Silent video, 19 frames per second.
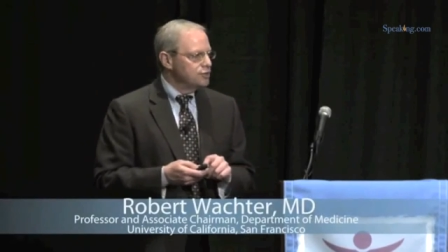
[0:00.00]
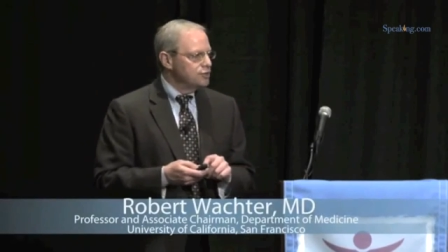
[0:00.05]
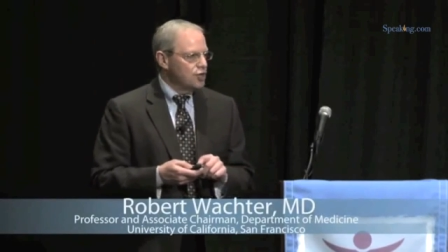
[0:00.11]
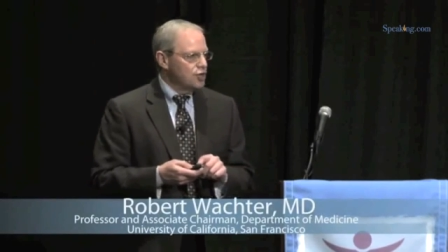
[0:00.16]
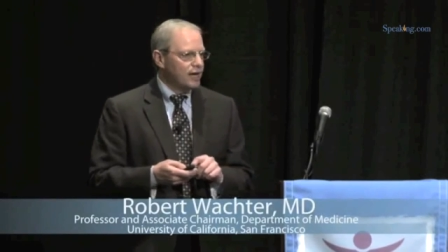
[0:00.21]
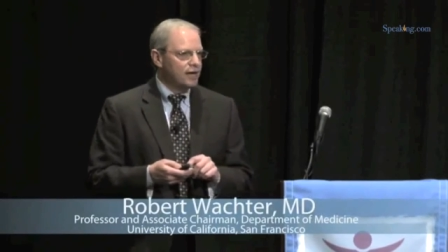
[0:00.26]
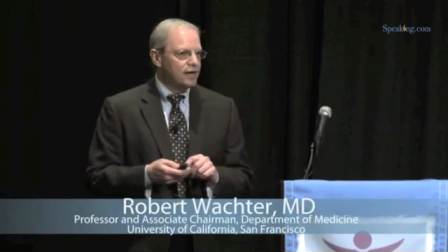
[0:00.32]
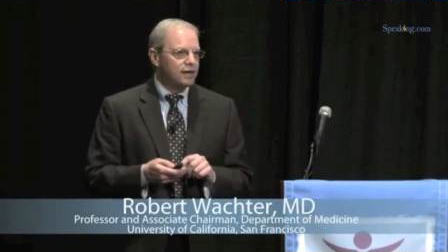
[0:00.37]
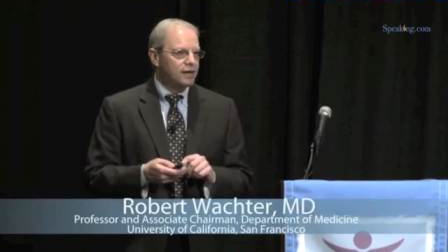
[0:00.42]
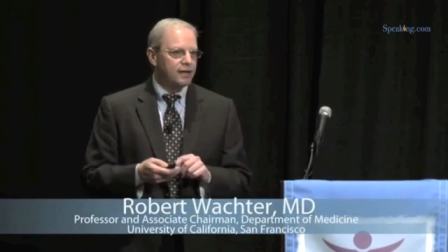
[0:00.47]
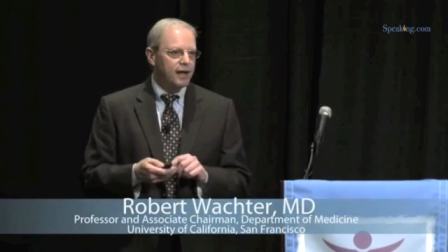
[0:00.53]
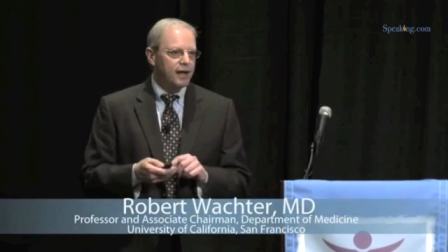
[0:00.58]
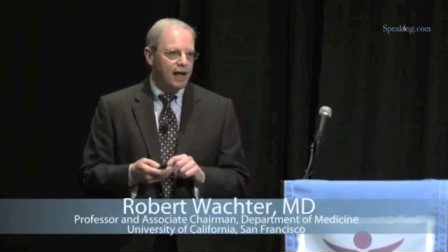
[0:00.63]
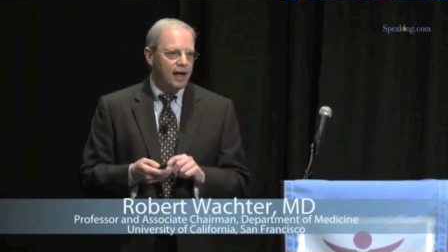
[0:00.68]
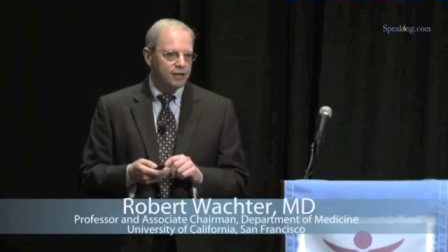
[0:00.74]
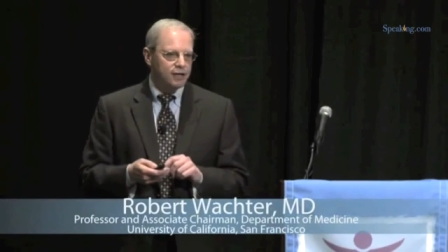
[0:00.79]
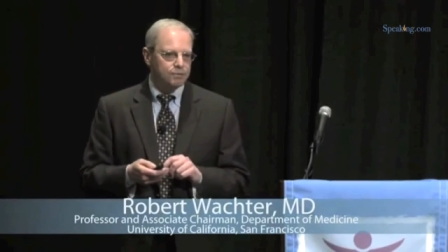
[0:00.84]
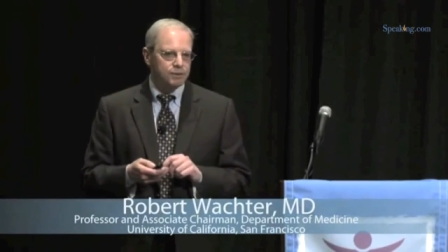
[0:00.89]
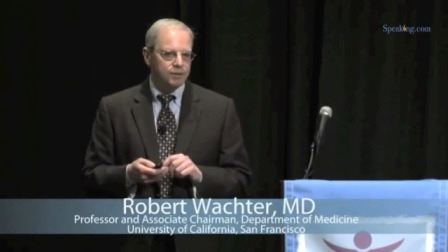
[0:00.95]
checking into the
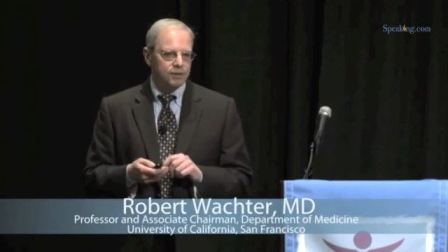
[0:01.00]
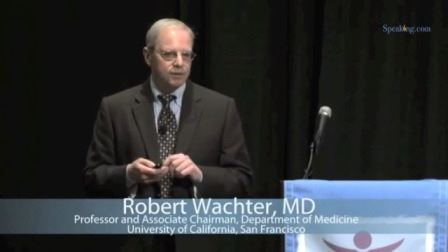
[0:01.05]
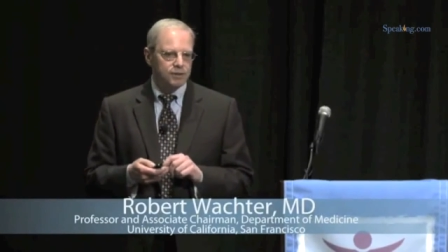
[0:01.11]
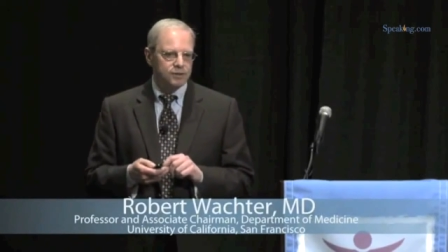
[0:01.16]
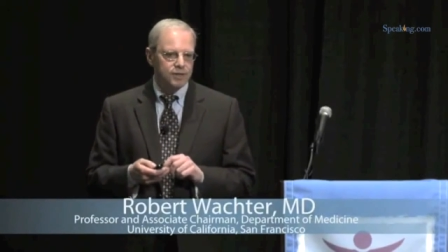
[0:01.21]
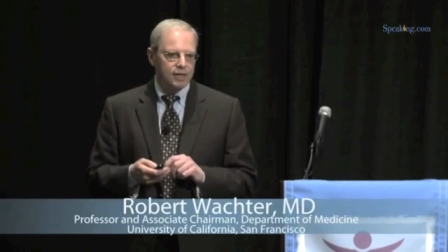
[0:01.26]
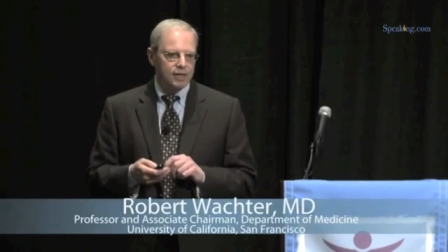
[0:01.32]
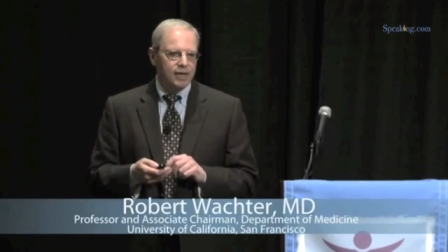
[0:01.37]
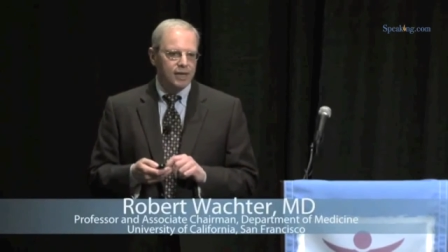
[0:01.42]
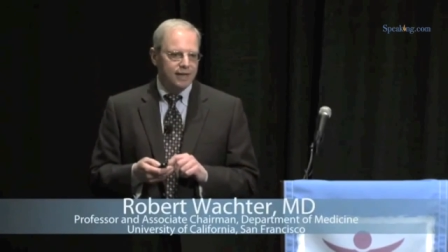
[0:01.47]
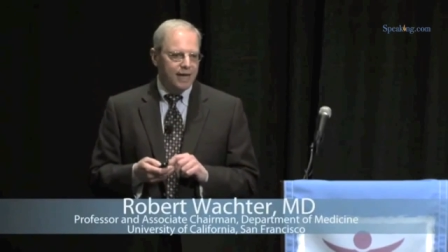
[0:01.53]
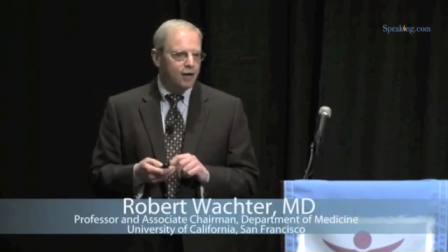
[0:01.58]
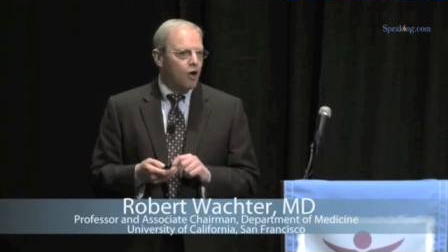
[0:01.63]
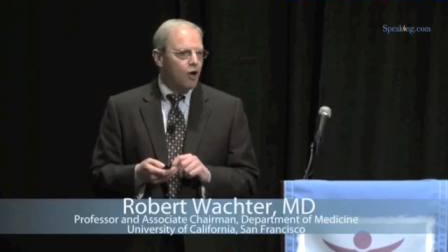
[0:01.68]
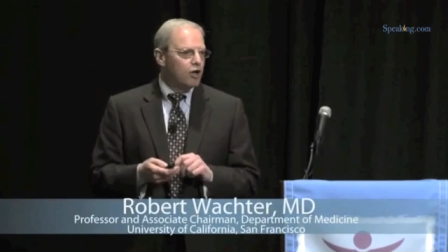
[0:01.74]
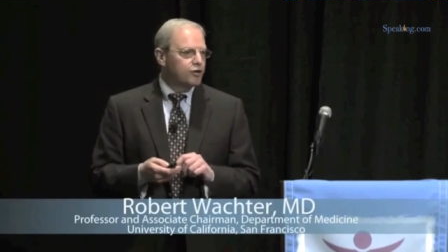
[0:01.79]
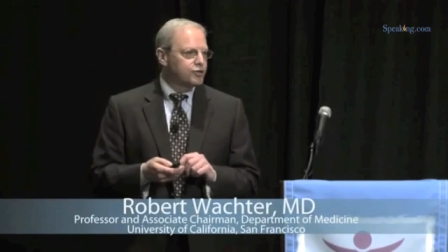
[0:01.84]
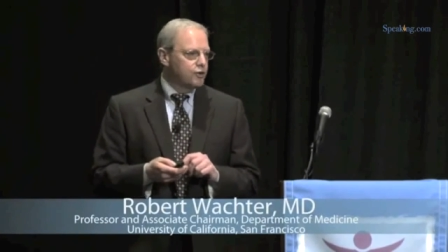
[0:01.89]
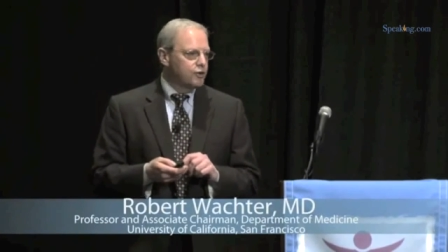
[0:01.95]
hospitals. They
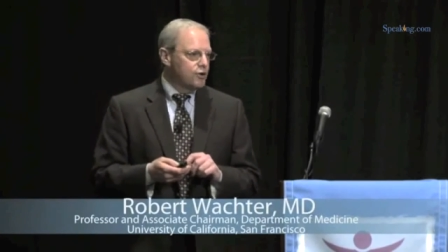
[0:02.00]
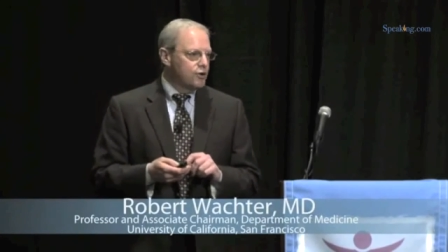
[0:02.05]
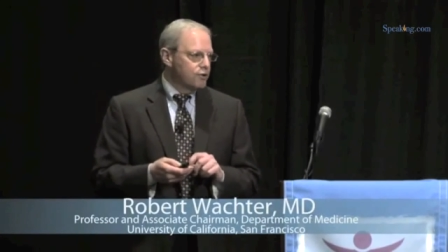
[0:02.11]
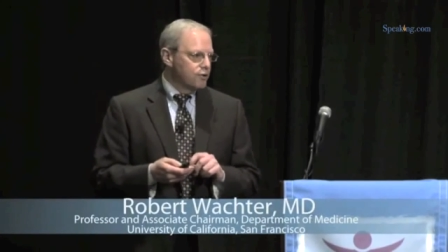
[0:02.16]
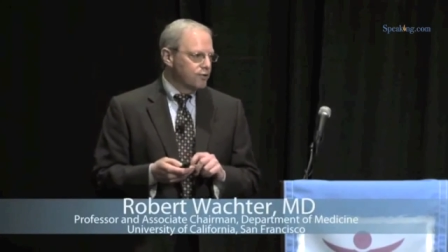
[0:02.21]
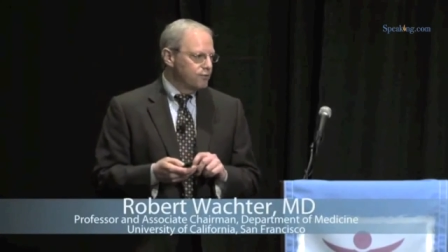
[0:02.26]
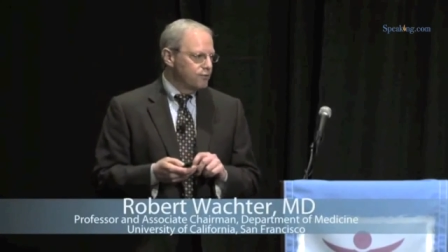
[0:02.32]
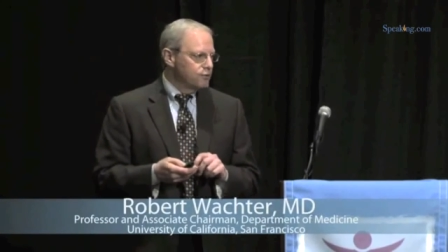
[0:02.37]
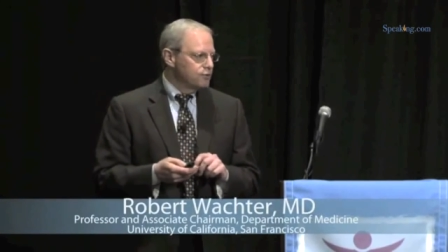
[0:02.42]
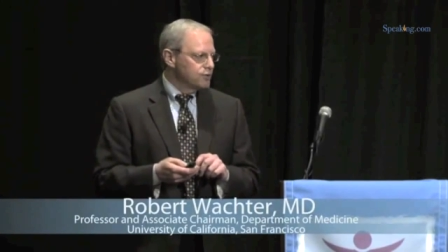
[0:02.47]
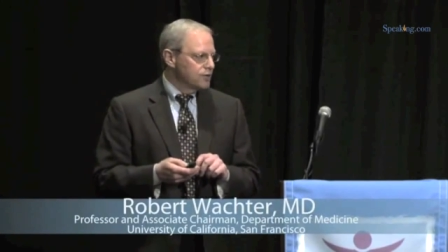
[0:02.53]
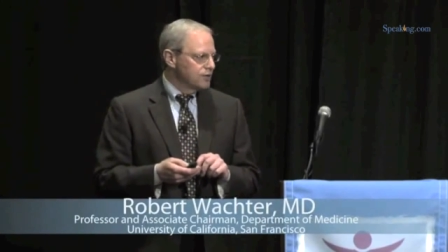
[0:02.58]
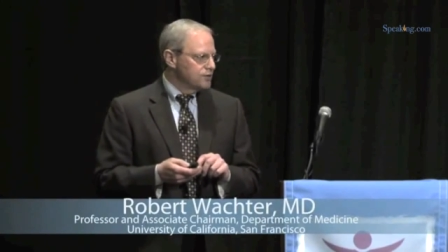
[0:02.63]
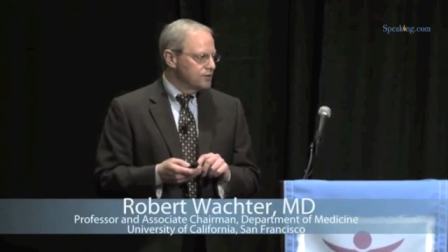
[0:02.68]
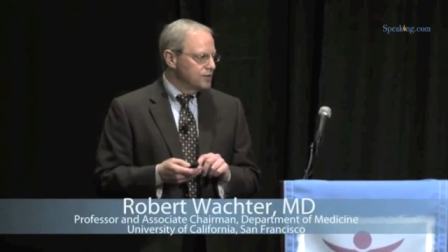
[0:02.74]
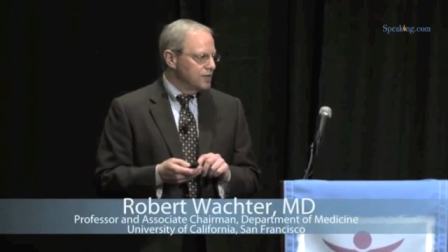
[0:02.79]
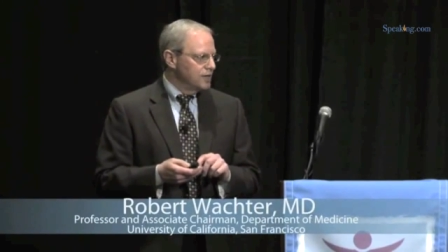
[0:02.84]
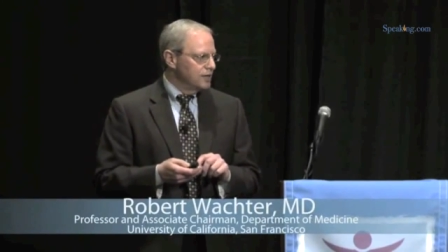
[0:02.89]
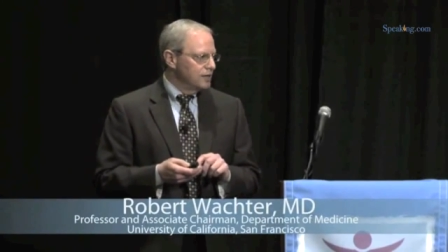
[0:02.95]
also know the food's going to
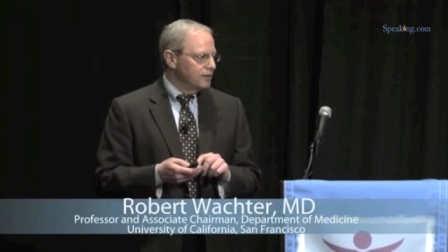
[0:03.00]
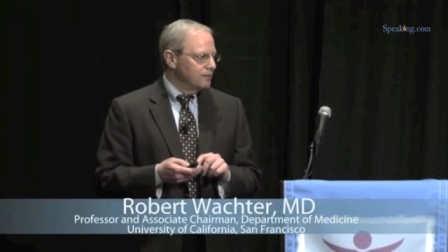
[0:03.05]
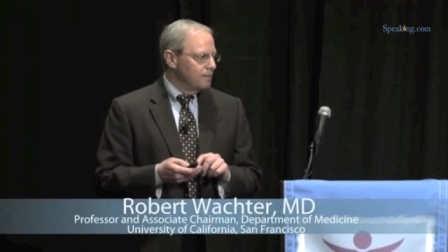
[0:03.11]
stink.